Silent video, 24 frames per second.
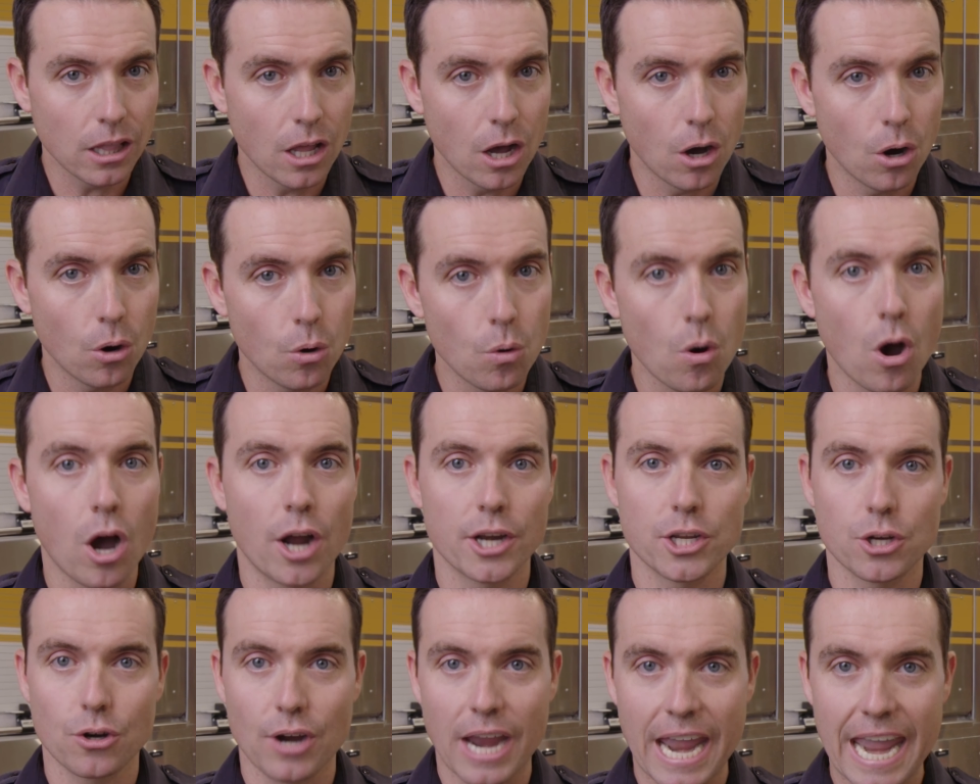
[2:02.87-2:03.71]
low
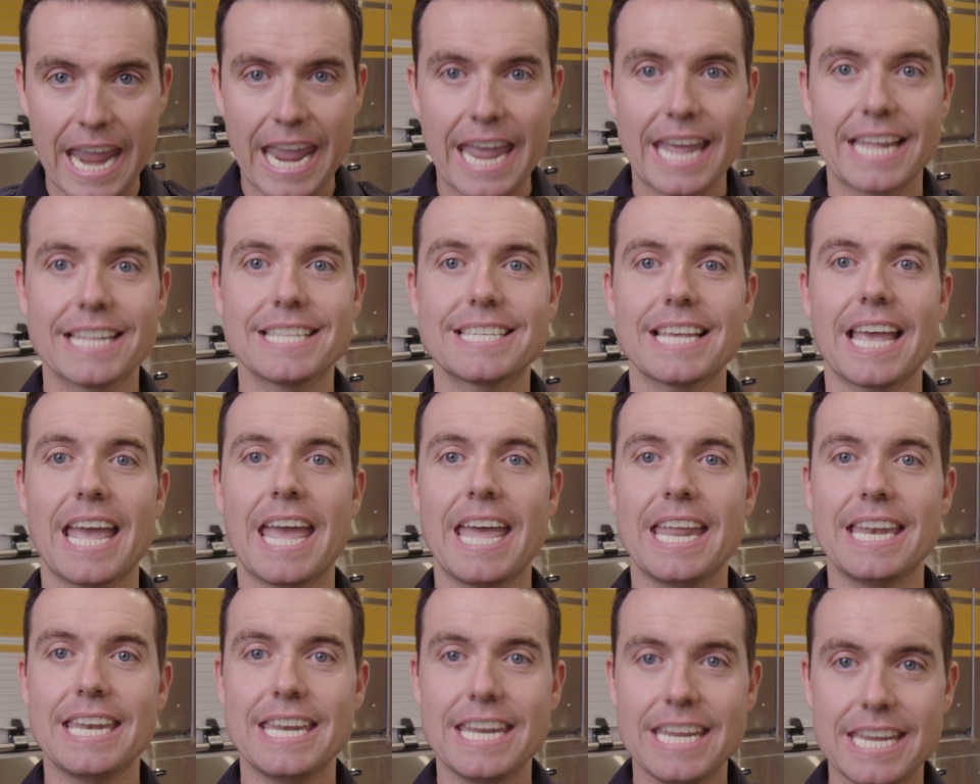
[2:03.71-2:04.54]
on your hands
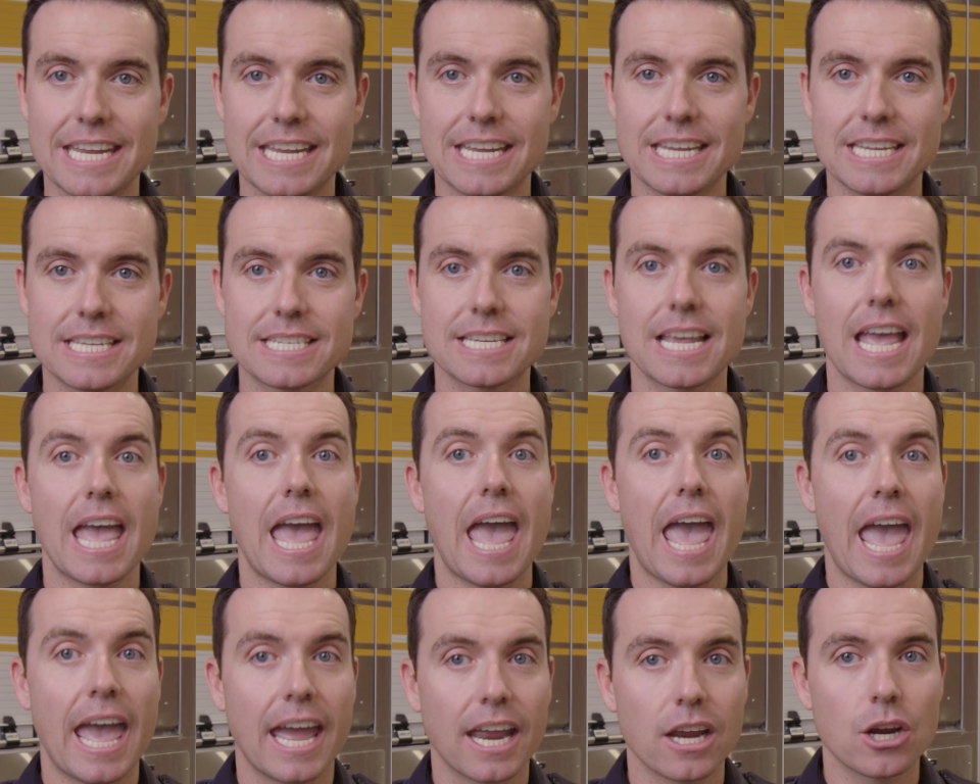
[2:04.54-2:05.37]
and knees
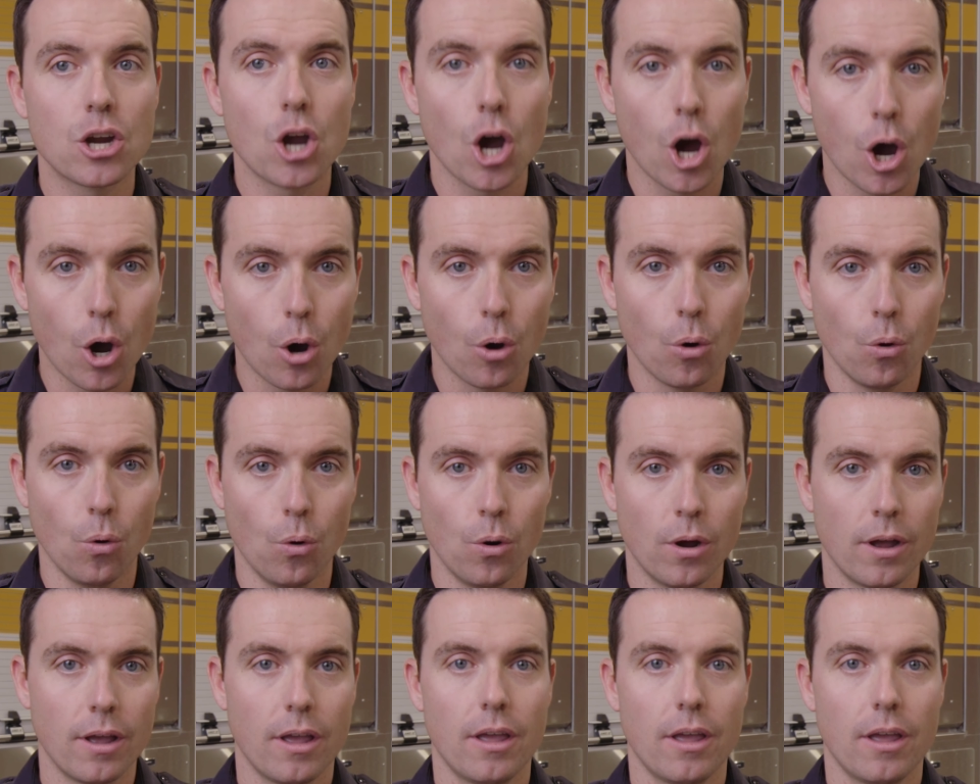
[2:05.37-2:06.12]
and go.